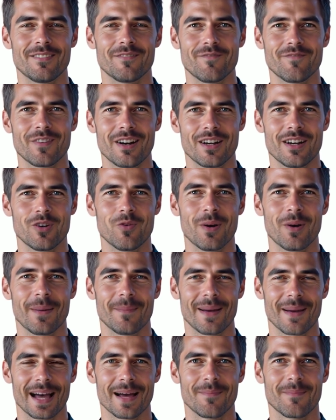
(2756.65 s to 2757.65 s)
and
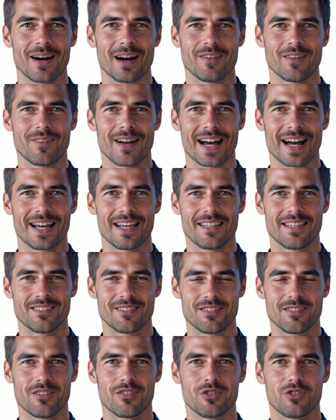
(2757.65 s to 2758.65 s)
follow-up
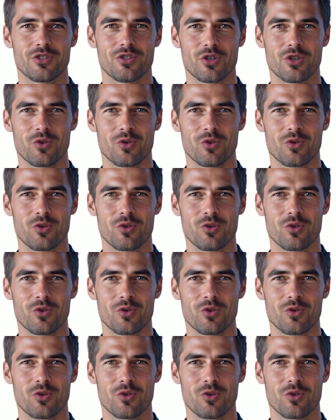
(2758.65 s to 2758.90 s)
MRIs